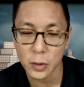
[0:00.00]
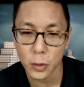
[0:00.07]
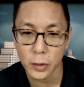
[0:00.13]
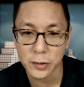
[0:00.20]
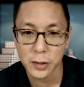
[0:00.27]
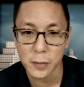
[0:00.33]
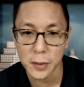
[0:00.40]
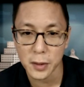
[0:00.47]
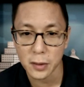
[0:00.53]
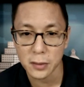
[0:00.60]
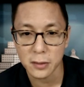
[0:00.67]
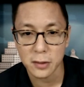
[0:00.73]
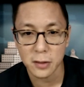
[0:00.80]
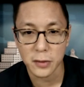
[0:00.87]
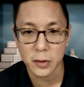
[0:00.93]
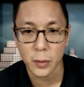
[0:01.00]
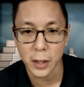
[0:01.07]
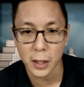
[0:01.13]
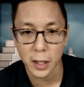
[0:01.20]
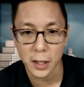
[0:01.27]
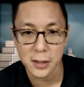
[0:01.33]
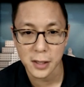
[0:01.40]
CPUs in Server
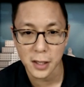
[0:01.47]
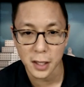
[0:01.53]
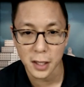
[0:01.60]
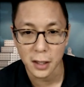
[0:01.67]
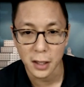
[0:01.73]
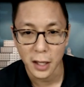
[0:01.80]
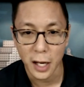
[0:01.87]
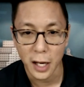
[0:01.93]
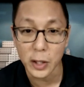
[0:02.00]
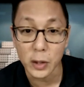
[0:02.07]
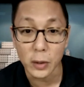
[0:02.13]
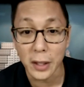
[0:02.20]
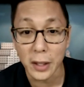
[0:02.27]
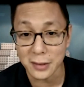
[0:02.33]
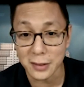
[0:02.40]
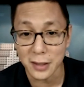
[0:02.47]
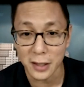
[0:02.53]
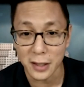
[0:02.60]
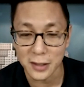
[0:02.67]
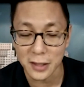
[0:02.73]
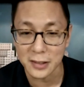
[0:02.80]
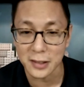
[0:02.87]
2019, how do you license that?
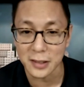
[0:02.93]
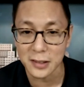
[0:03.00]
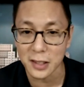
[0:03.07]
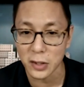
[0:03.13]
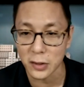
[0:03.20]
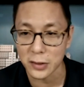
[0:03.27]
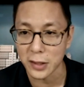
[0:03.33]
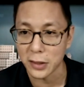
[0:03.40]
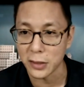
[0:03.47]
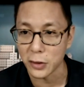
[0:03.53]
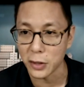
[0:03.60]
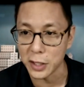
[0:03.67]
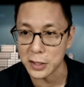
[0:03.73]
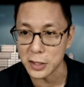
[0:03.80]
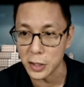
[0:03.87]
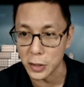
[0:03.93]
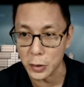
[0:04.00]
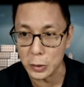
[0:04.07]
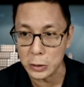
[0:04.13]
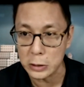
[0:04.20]
Is that 16 or is that 32?